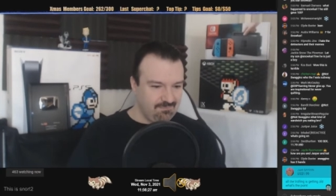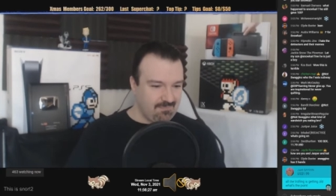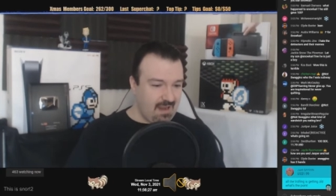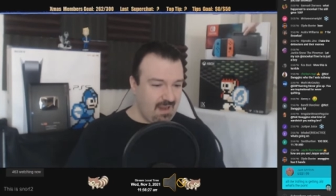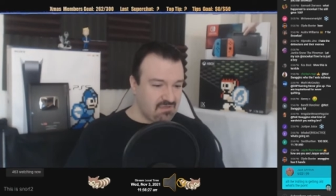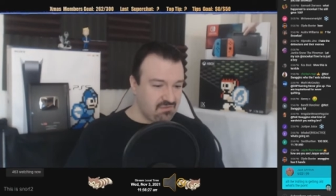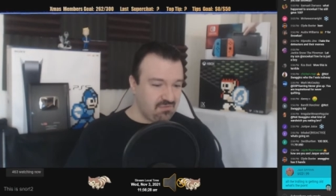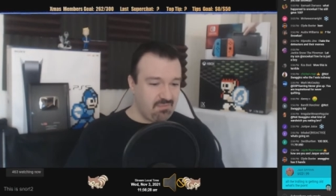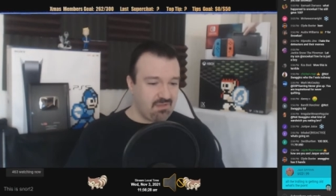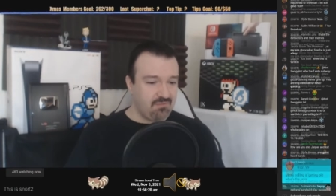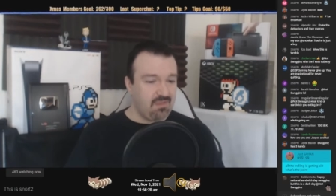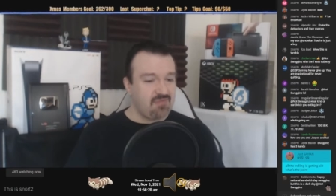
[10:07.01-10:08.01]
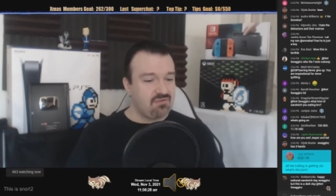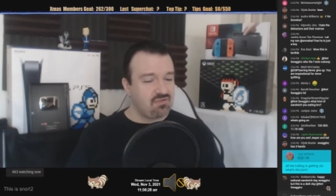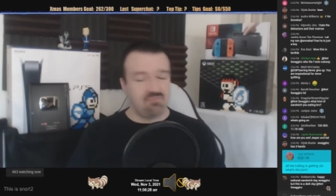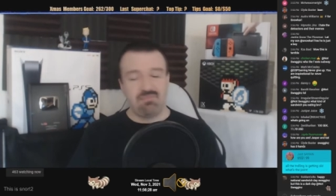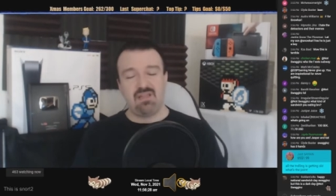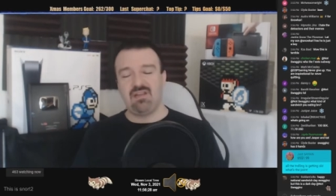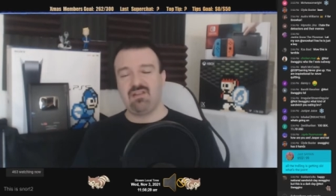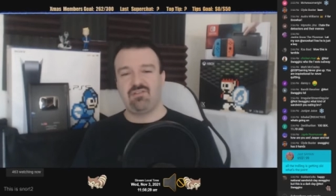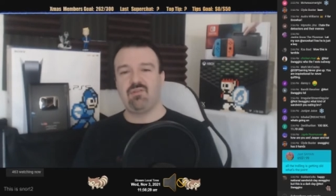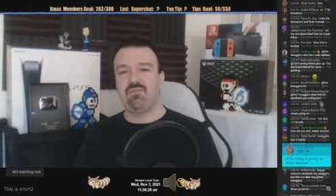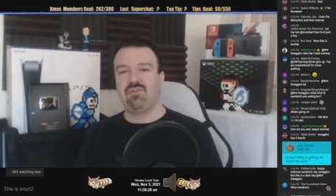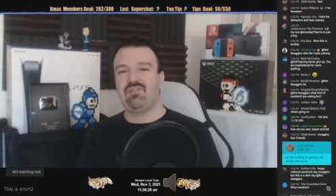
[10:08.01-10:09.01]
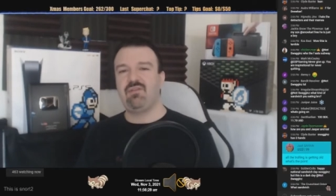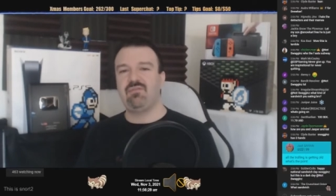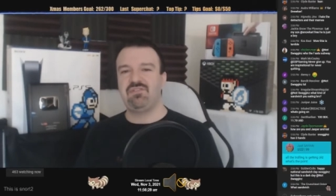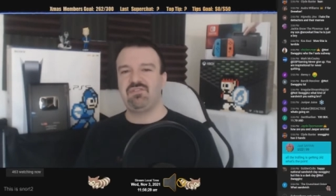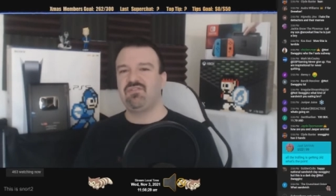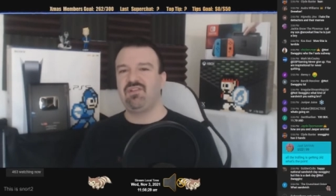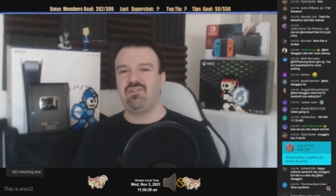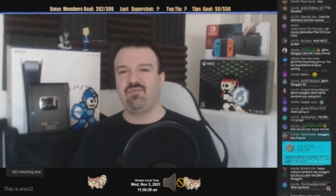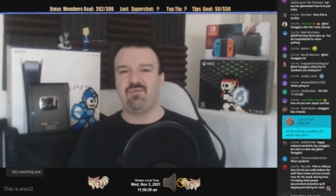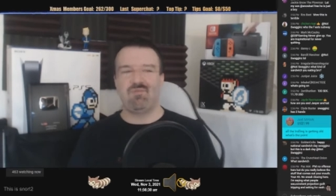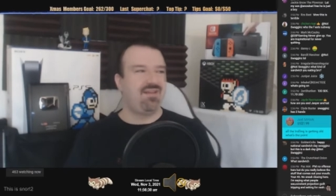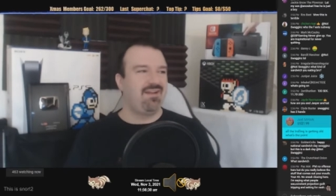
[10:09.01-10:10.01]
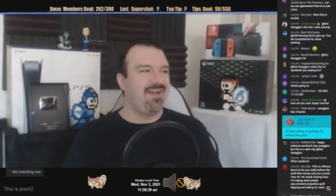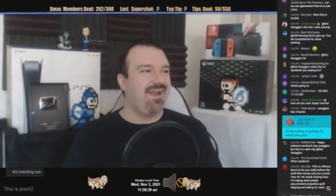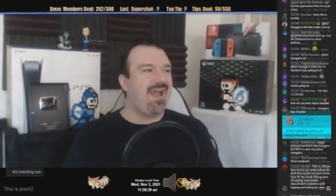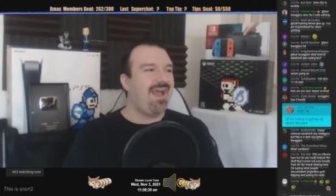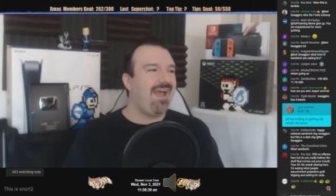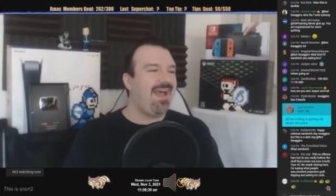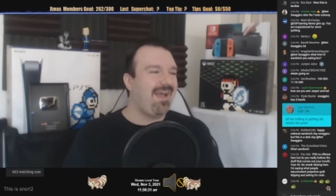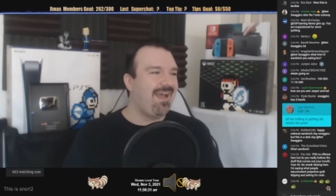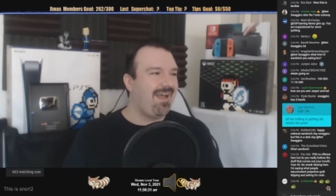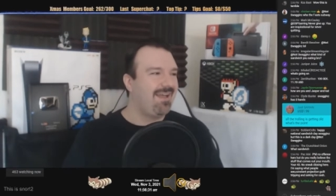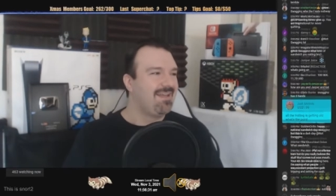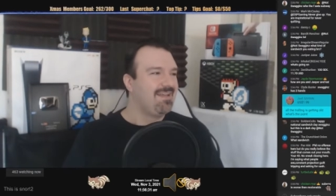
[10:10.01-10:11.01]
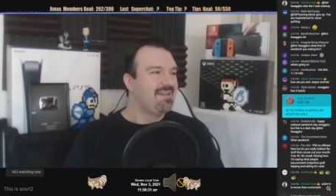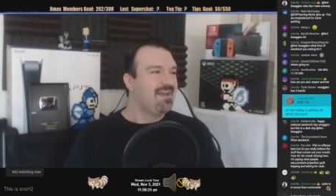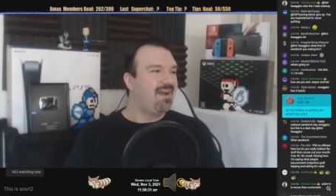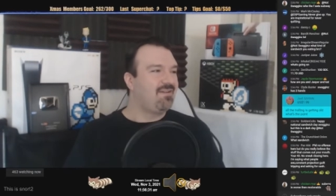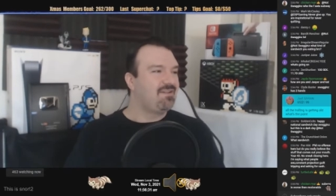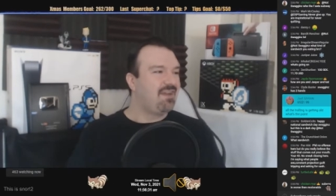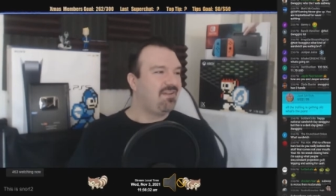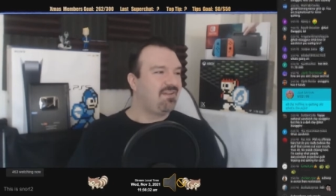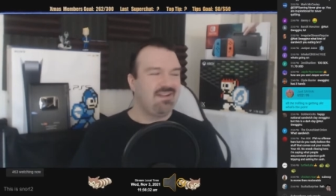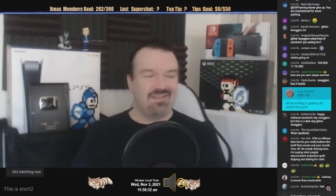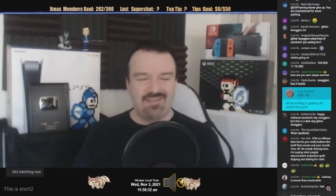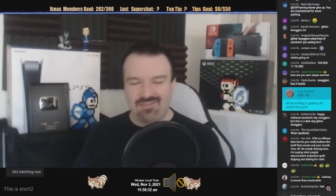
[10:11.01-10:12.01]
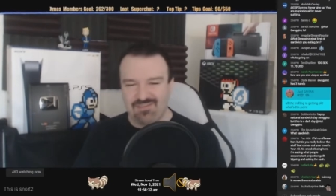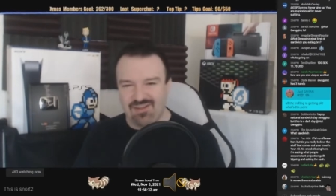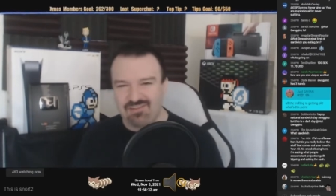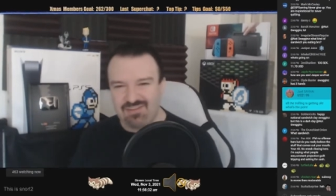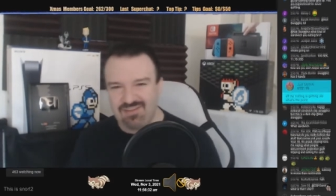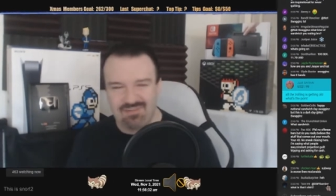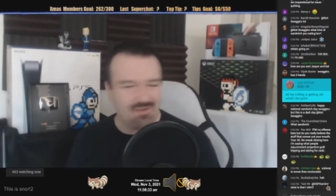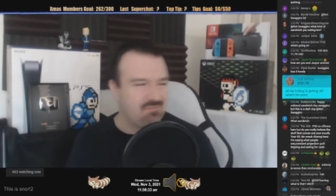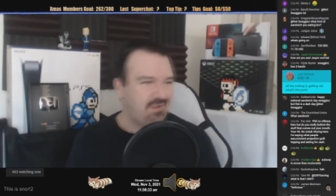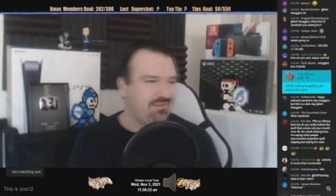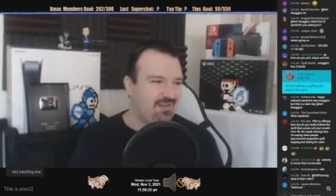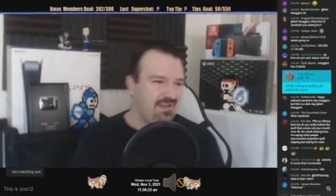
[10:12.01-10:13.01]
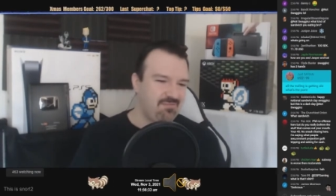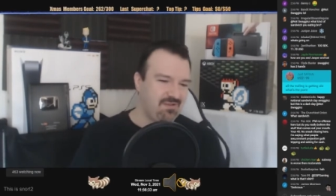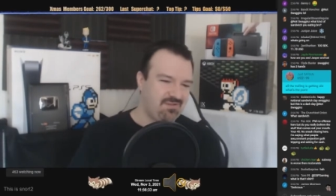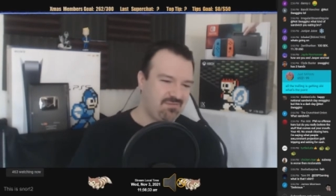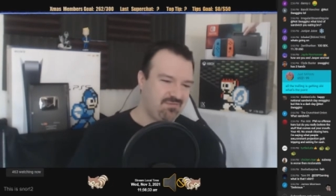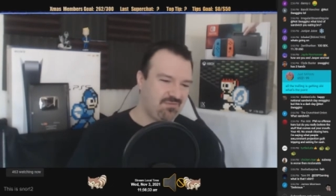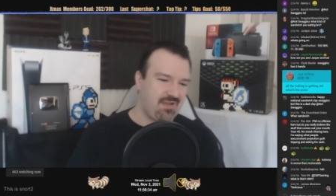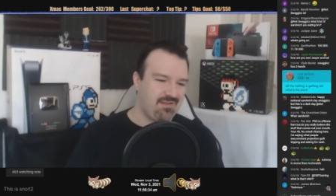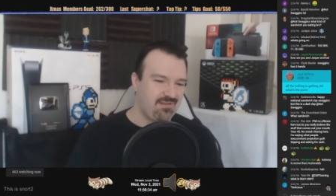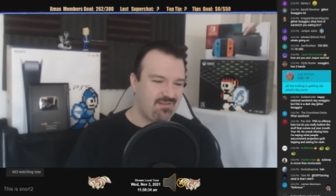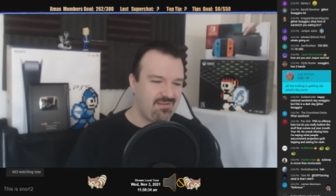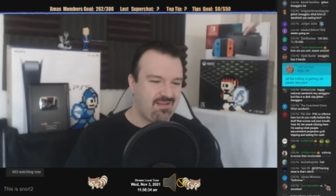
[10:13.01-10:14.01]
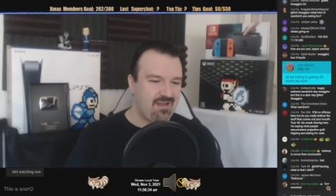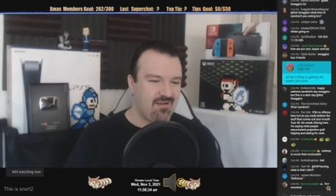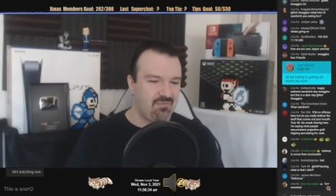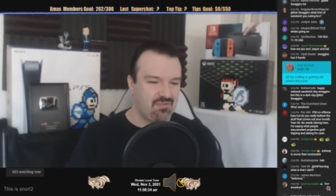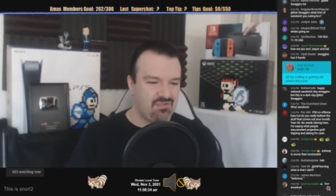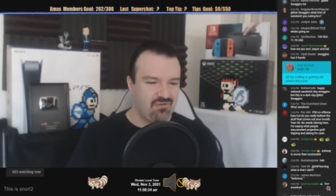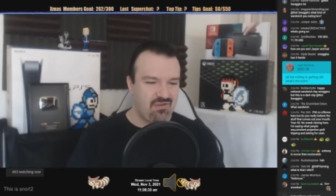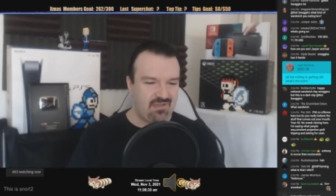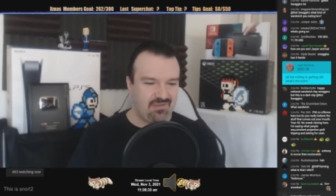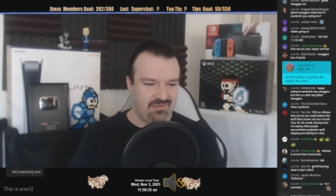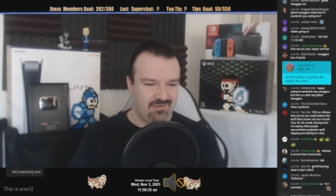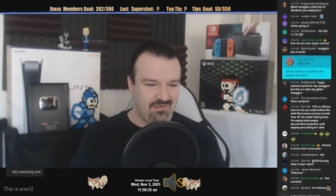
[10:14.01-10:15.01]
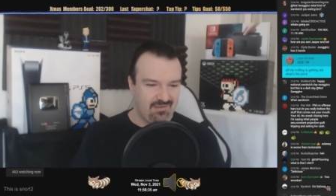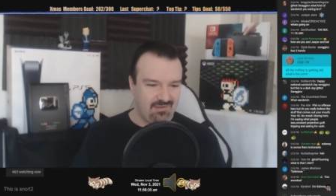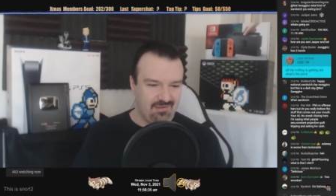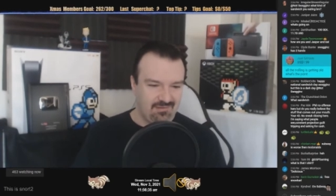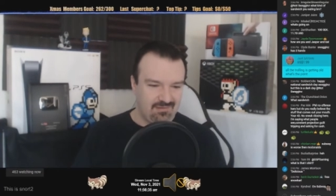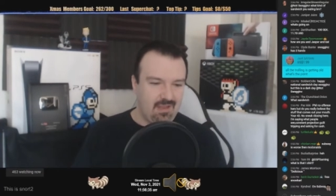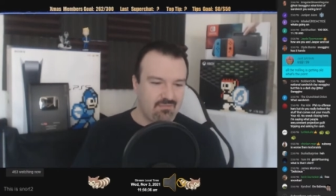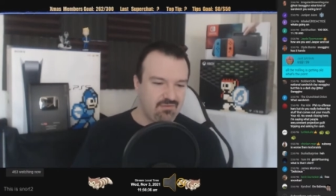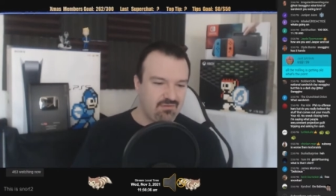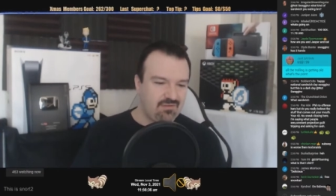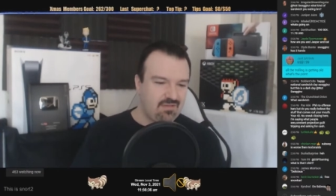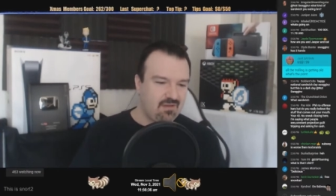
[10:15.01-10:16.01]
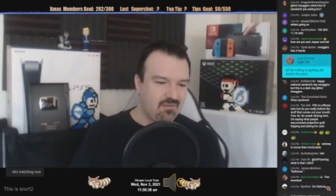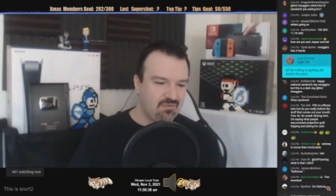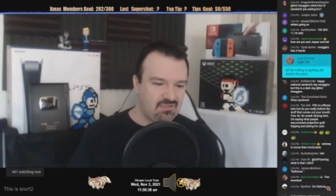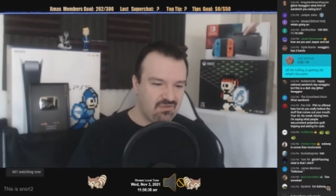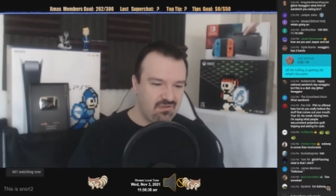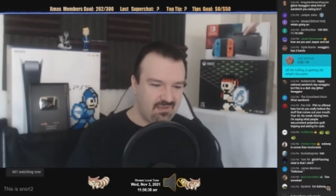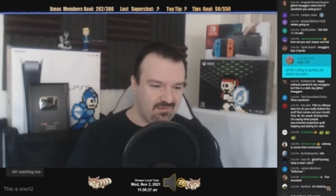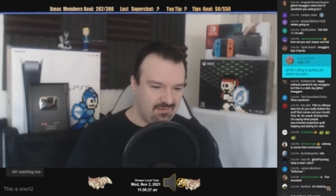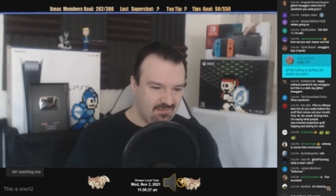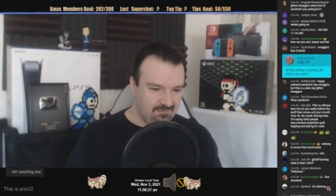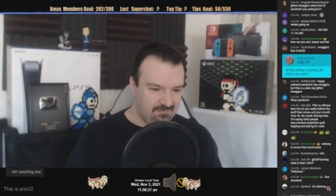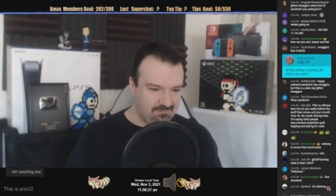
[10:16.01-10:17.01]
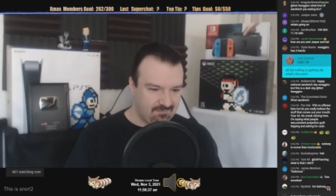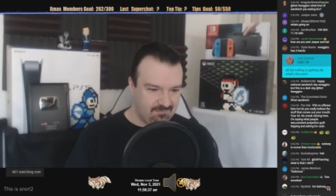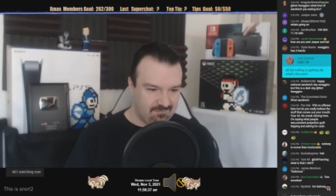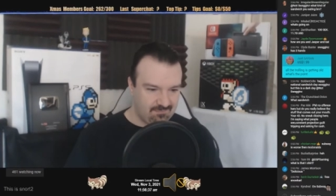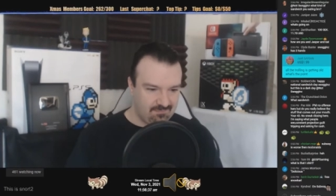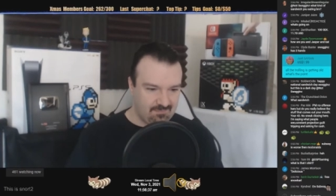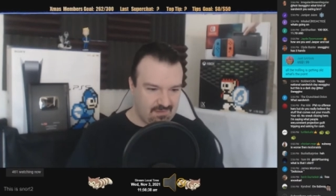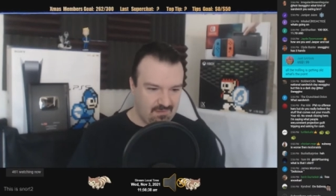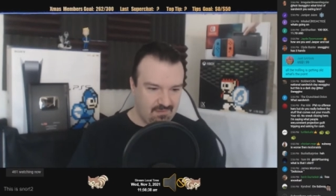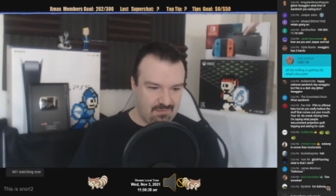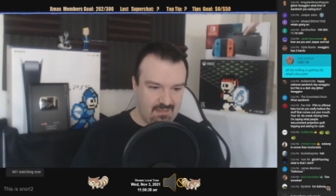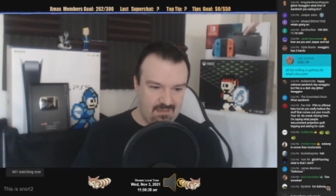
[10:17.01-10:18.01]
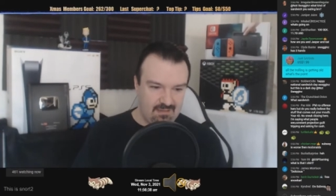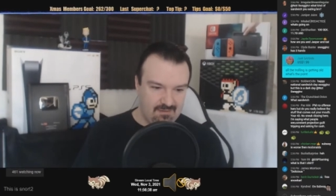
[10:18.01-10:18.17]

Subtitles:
Actually, by the way, you shouldn't be eating a Subway sandwich. You should go get something better. How dare you eat a disgusting Subway sandwich, Swaggins? It's a terrible choice. It's an absolutely terrible choice. Okay.